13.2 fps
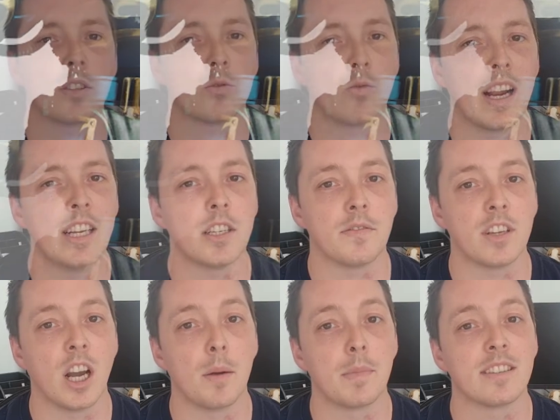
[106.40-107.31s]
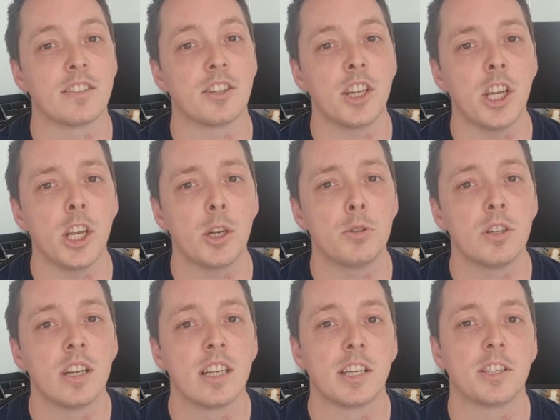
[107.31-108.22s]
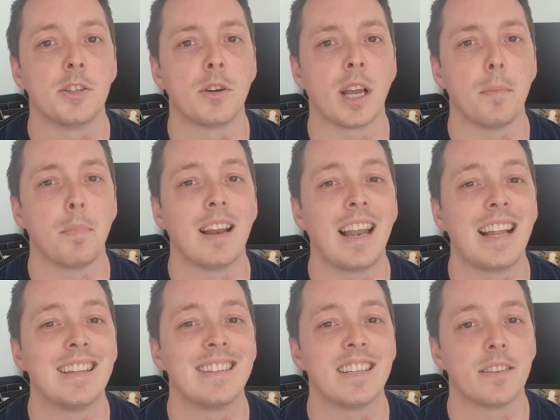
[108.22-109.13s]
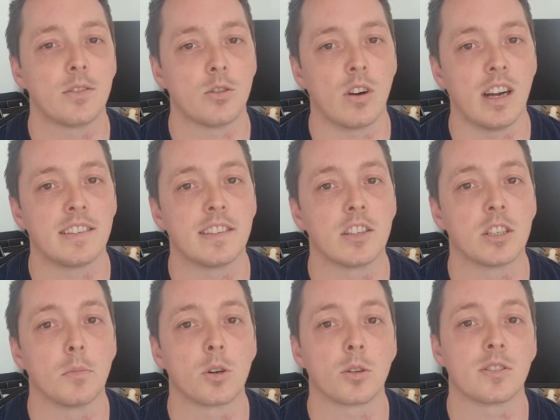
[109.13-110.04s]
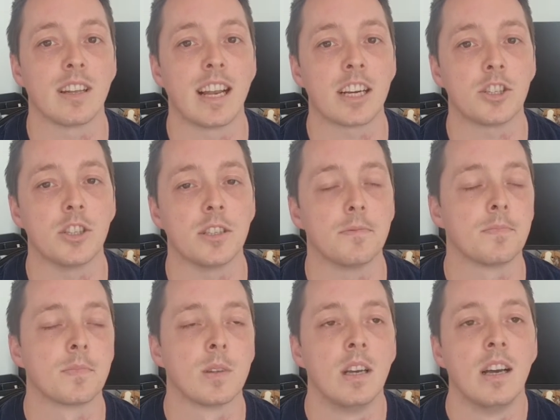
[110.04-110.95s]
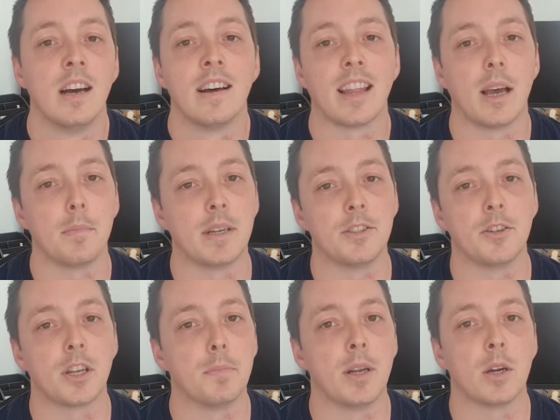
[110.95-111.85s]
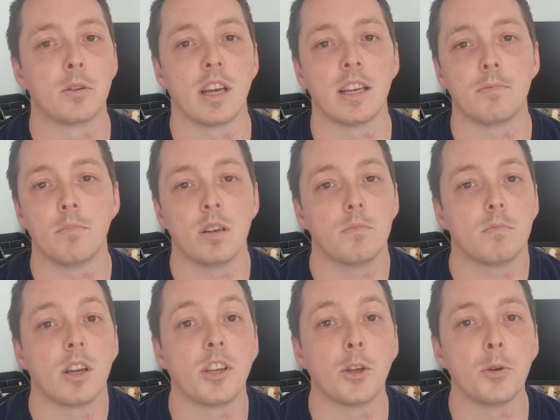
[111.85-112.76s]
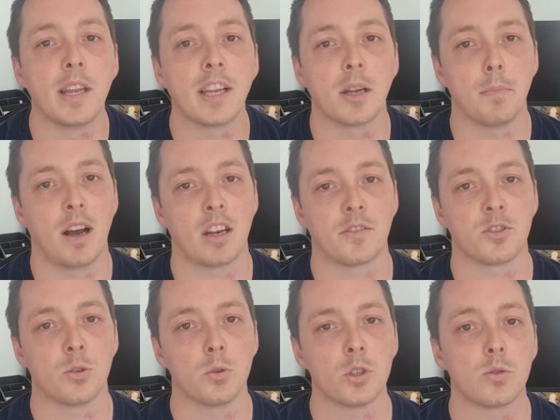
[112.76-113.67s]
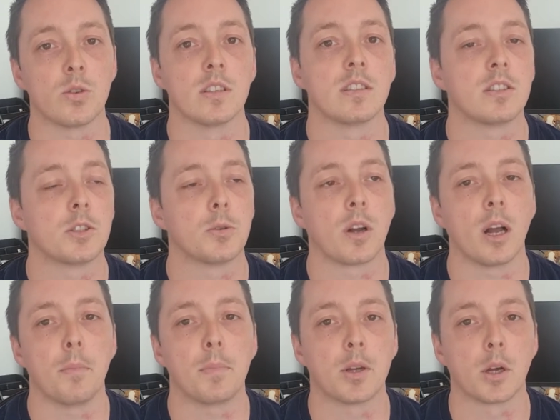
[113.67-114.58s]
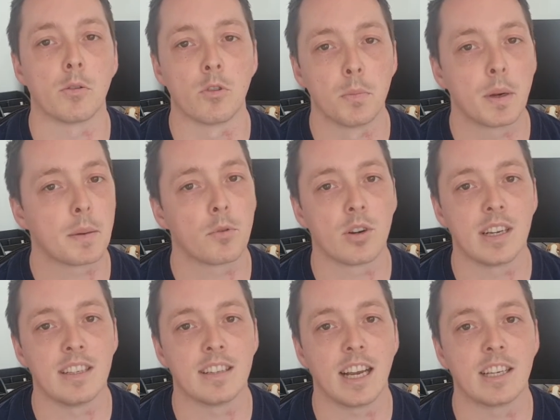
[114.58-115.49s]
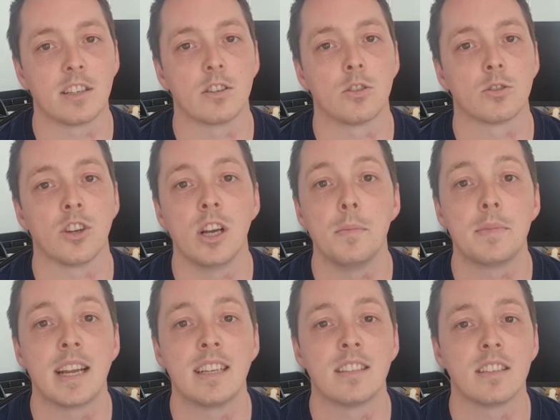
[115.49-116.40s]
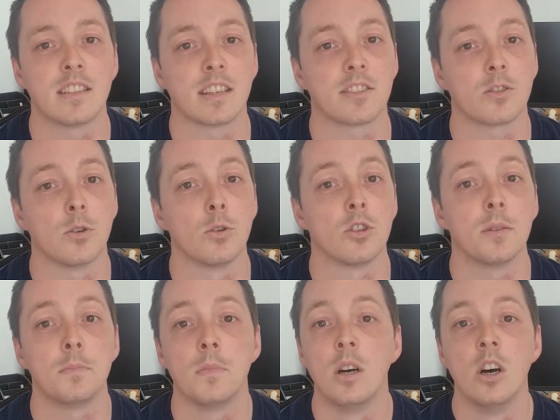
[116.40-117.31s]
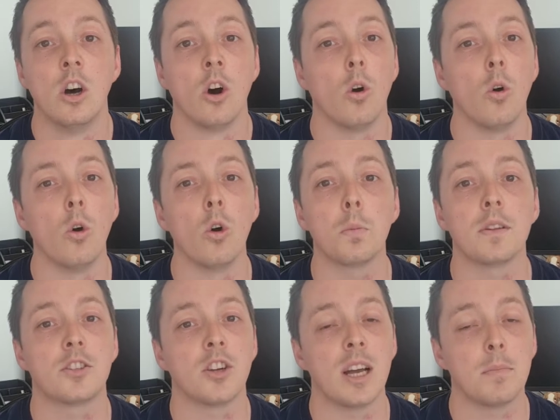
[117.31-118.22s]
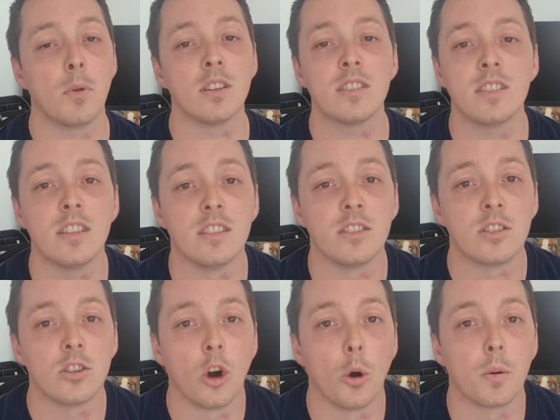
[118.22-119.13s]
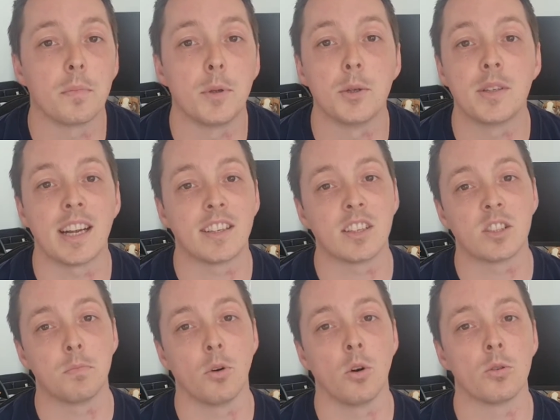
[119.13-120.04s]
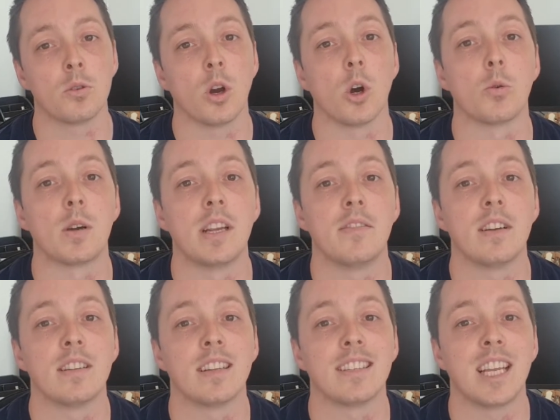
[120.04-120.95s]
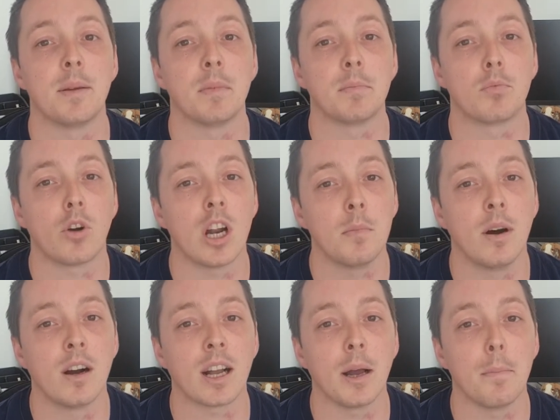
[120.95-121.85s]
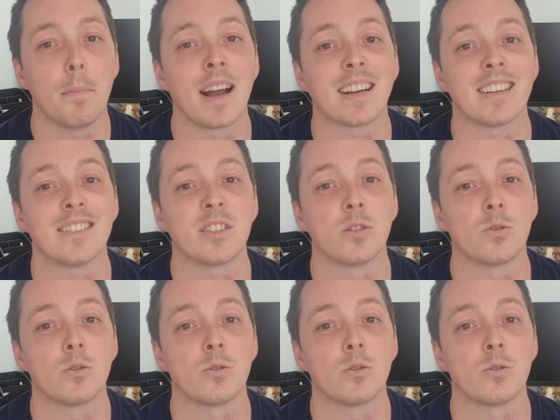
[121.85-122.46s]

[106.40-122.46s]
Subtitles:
the range of the army isn't huge, you still get plenty of variety in your model selection. That means you can build a unique cabal of sorcerers to accompany your Rubric Marines and your Terminators and escort them, all with giant monsters, or with mutated spawn, or even the Demon Primarch Magnus the